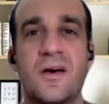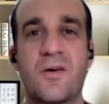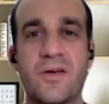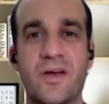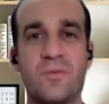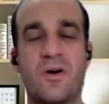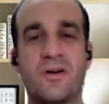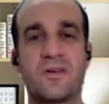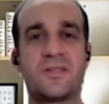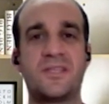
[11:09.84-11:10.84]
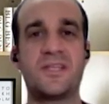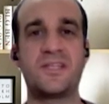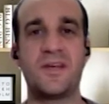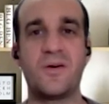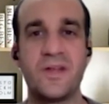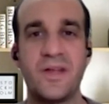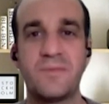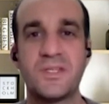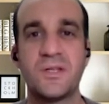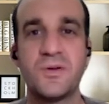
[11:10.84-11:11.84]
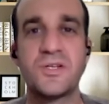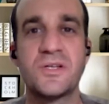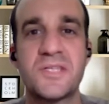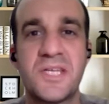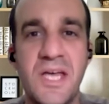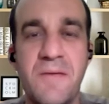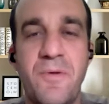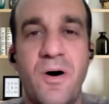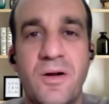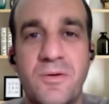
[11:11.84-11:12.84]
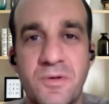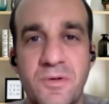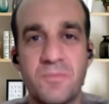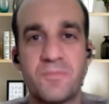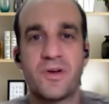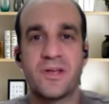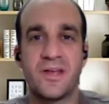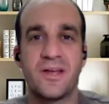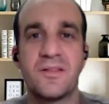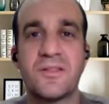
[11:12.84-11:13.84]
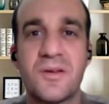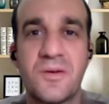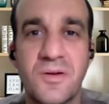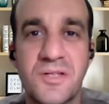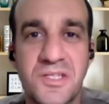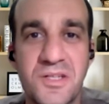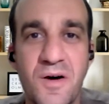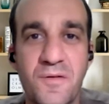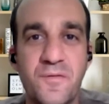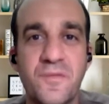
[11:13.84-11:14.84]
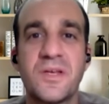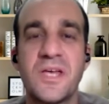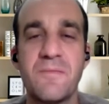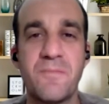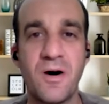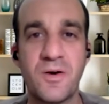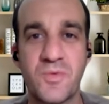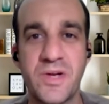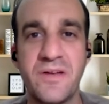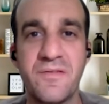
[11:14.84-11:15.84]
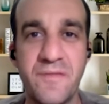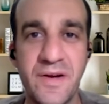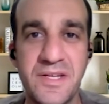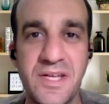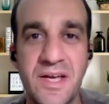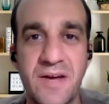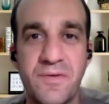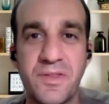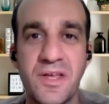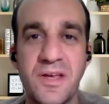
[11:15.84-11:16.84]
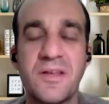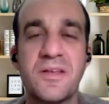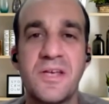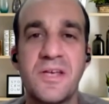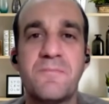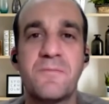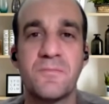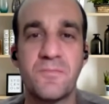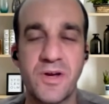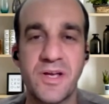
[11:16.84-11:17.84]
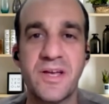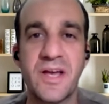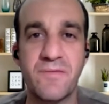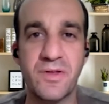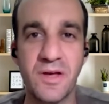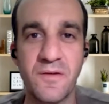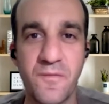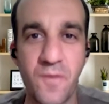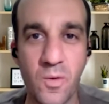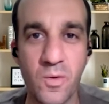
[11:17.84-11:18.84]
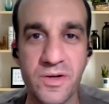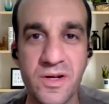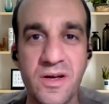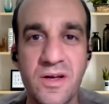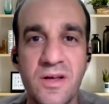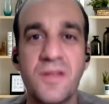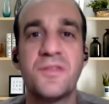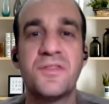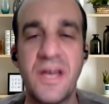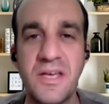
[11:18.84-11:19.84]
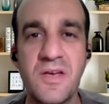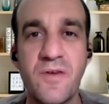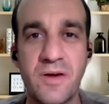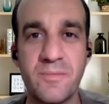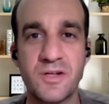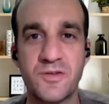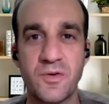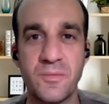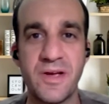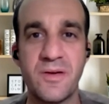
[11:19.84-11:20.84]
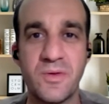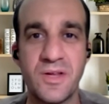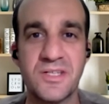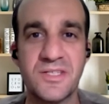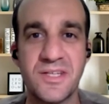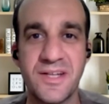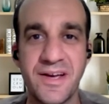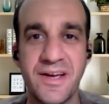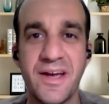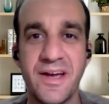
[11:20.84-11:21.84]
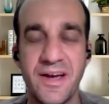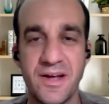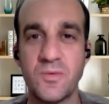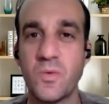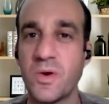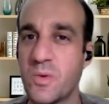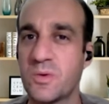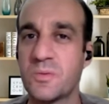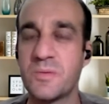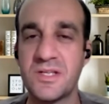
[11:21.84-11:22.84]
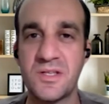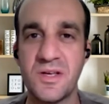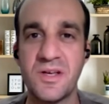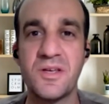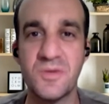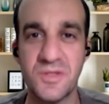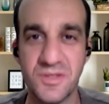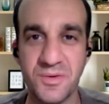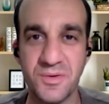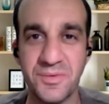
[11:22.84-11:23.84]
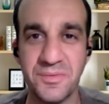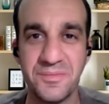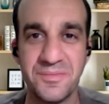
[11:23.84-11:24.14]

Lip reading: Ariel Marcus, CTO at M Solutions, keep on bringing the good stuff, keep on reinventing everything, keep bringing everything forward. Thank you very much for being with us today, and we will be seeing you soon.